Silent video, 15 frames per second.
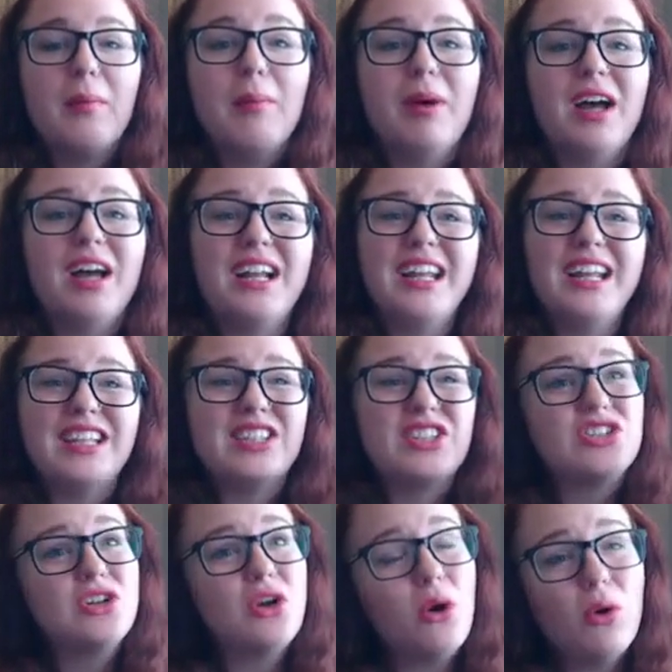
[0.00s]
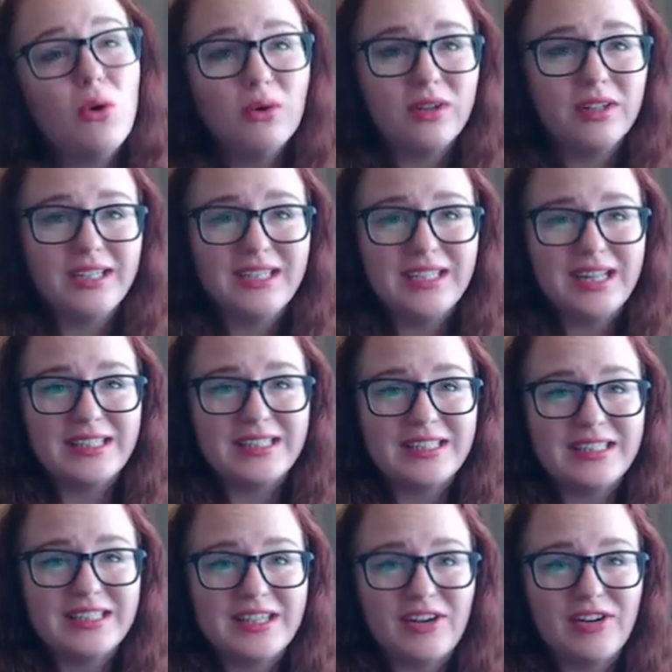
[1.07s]
But it's totally
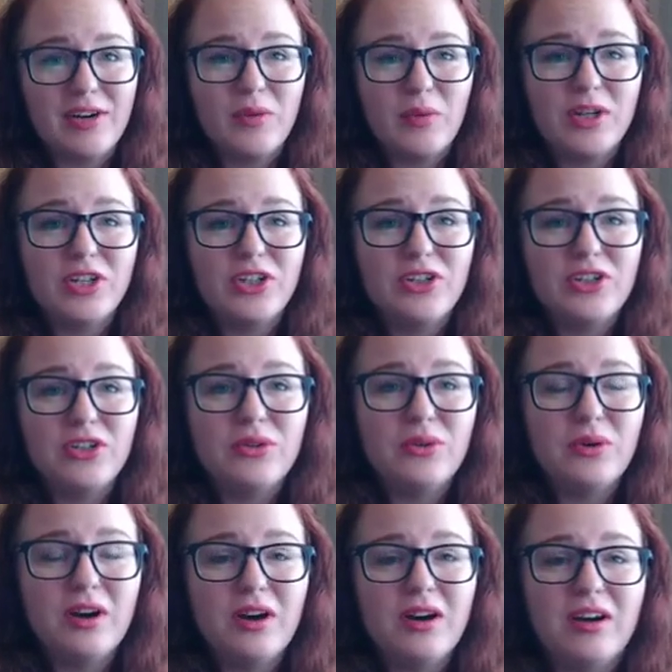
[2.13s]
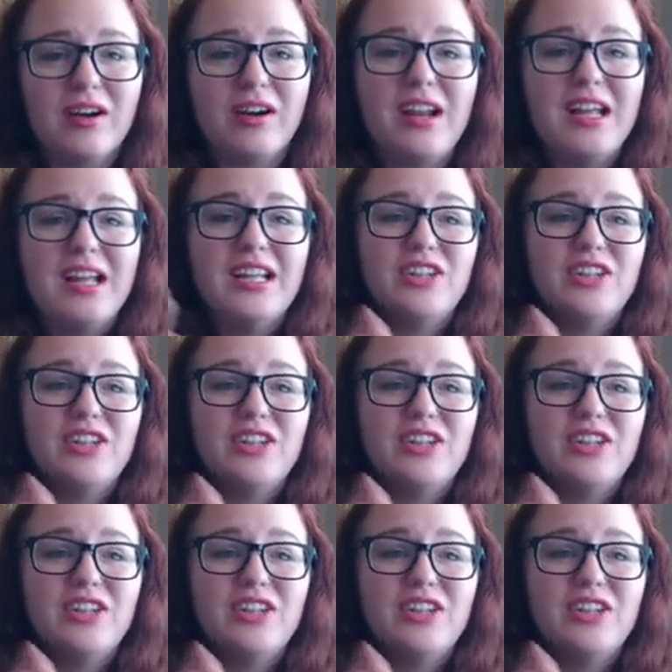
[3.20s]
necessary when you are